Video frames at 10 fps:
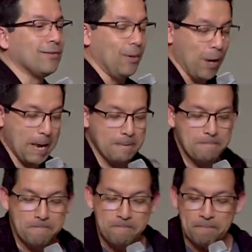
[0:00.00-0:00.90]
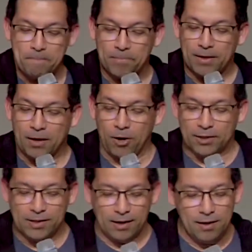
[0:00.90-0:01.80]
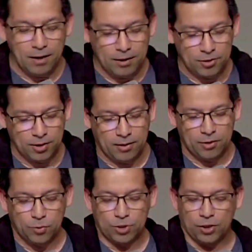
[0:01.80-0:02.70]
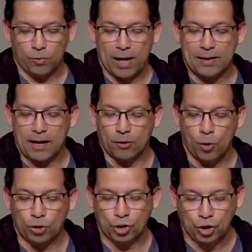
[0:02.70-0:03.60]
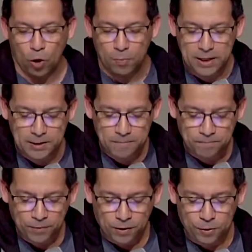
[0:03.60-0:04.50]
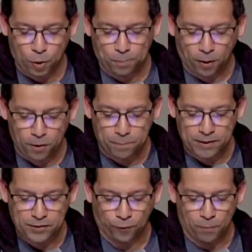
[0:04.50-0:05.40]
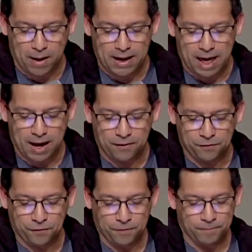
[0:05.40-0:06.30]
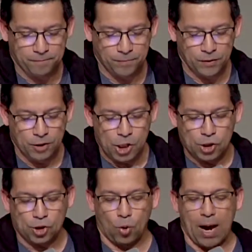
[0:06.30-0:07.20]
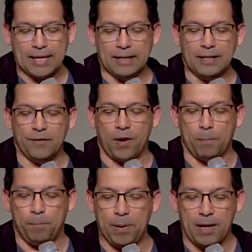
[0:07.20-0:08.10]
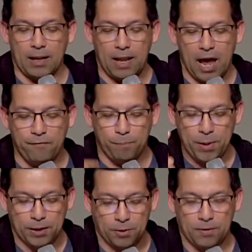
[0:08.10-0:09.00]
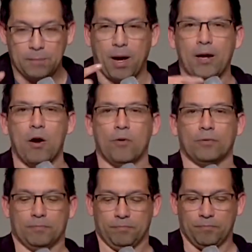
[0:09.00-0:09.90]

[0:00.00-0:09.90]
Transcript: Amen? All right, here's, not, here's, here's what you're going to write down. Lord, show me your purpose for my life so I can live a, bi- a life bigger than my own.